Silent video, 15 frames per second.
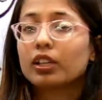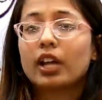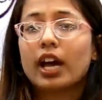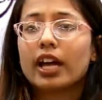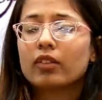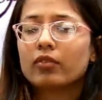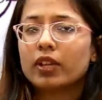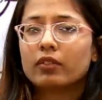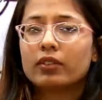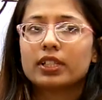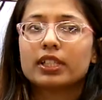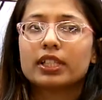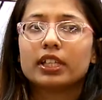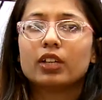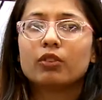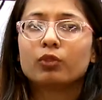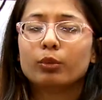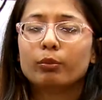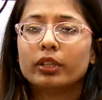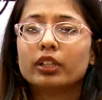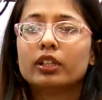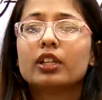I have never seen a
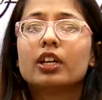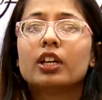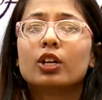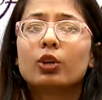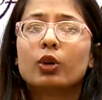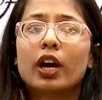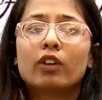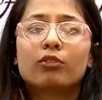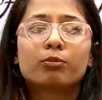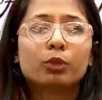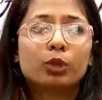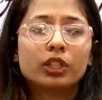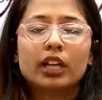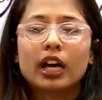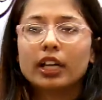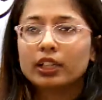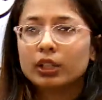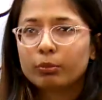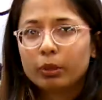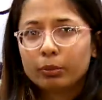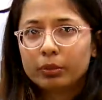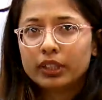woman who have pulled other
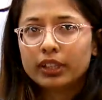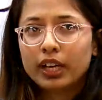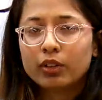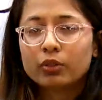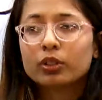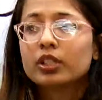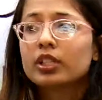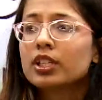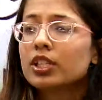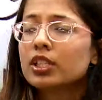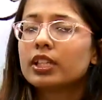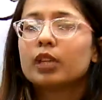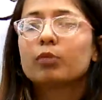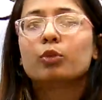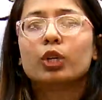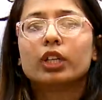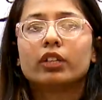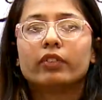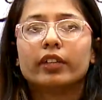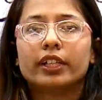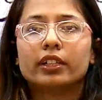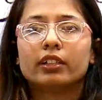people down stay
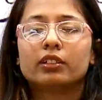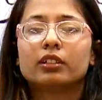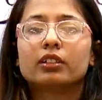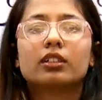motivated.